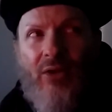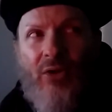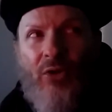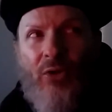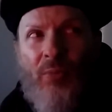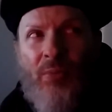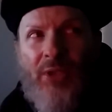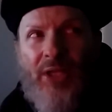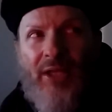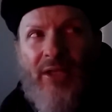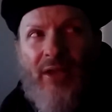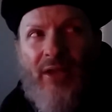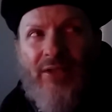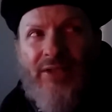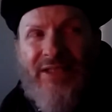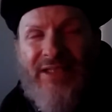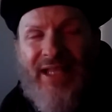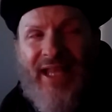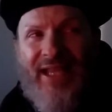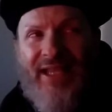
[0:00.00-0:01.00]
who played
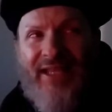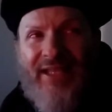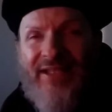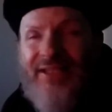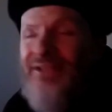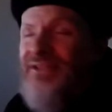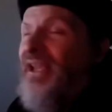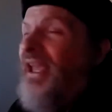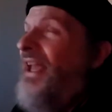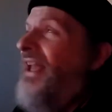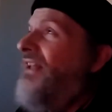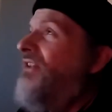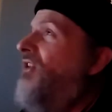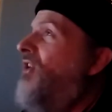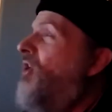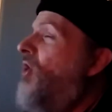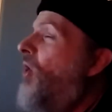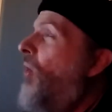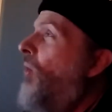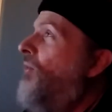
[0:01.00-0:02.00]
on Legend, and
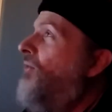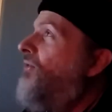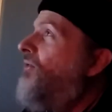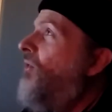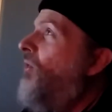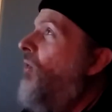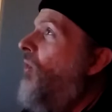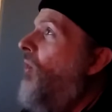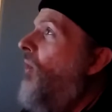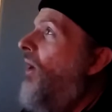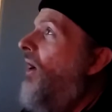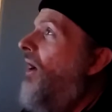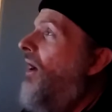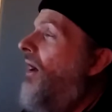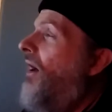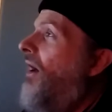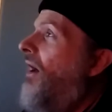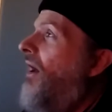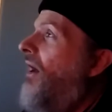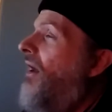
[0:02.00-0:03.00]
he also
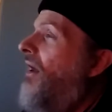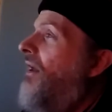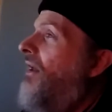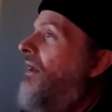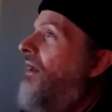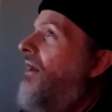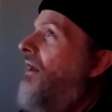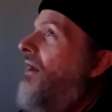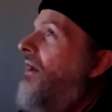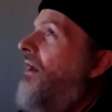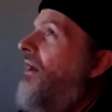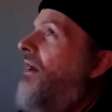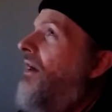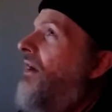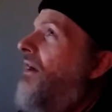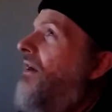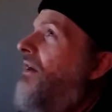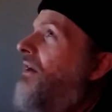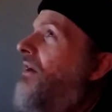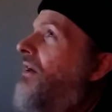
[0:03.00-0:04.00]
uh,
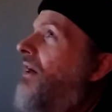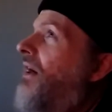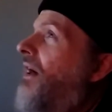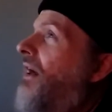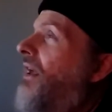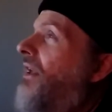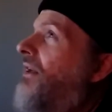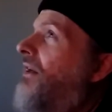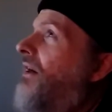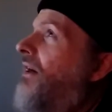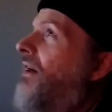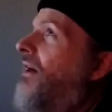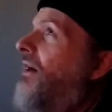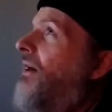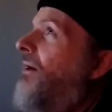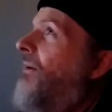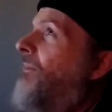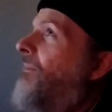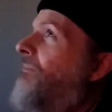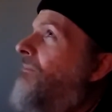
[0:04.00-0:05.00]
cut
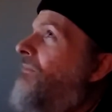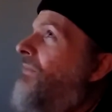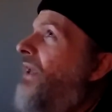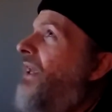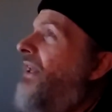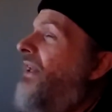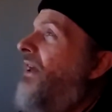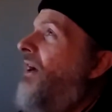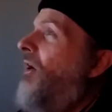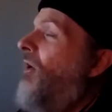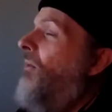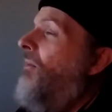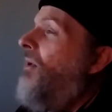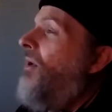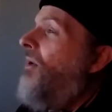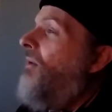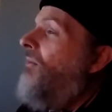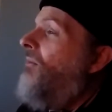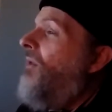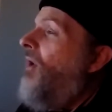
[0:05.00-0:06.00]
um, an
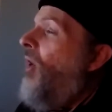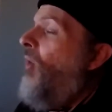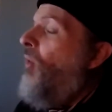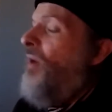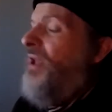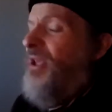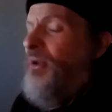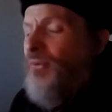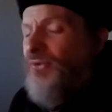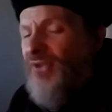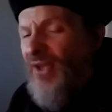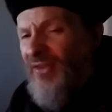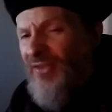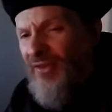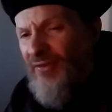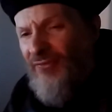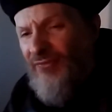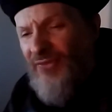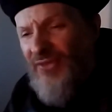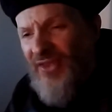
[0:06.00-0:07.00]
album. Oh, he was on
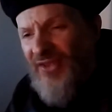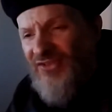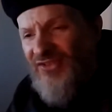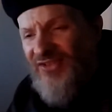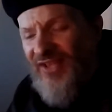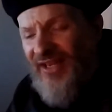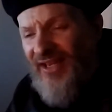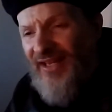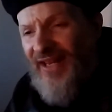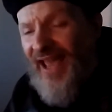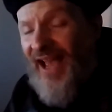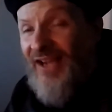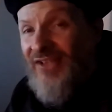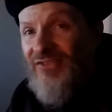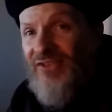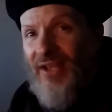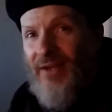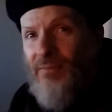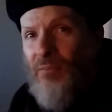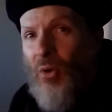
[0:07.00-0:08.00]
the the second
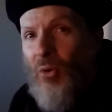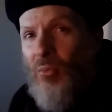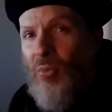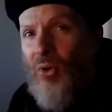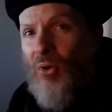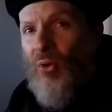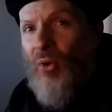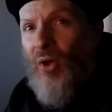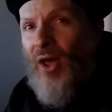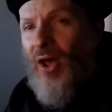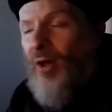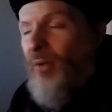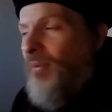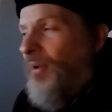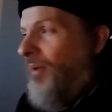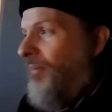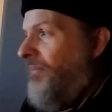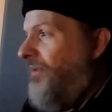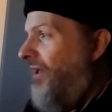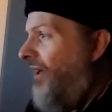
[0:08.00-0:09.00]
Aksak Maboul
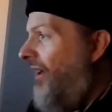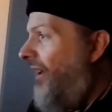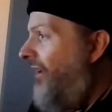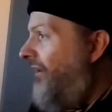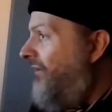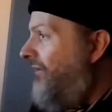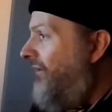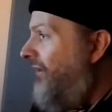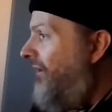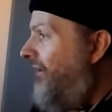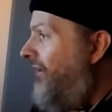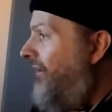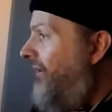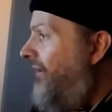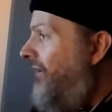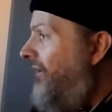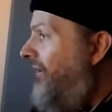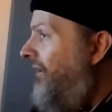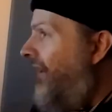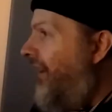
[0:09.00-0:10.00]
album. Yeah,
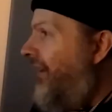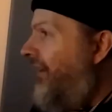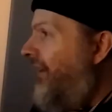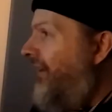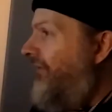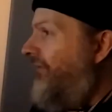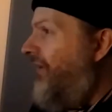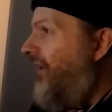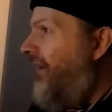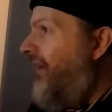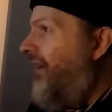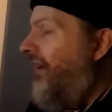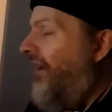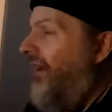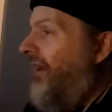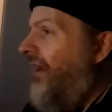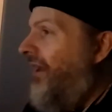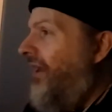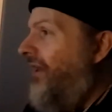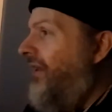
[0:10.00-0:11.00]
yeah, kind of a,
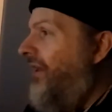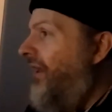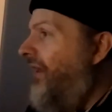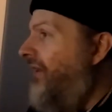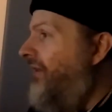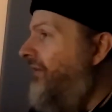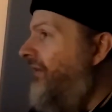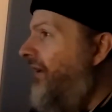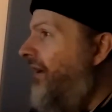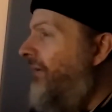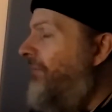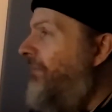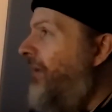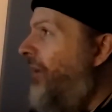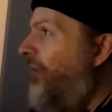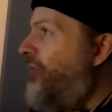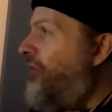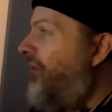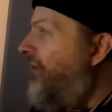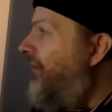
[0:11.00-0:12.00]
a an, an a
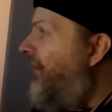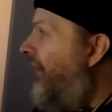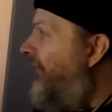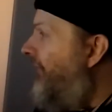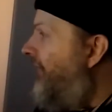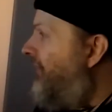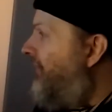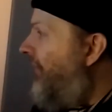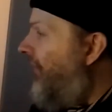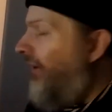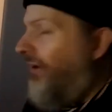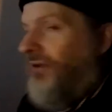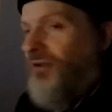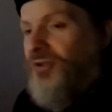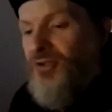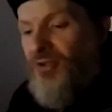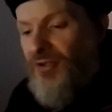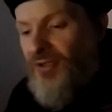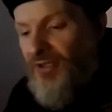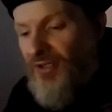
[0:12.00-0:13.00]
Belgian avant garde
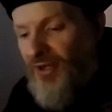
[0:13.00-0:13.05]
journey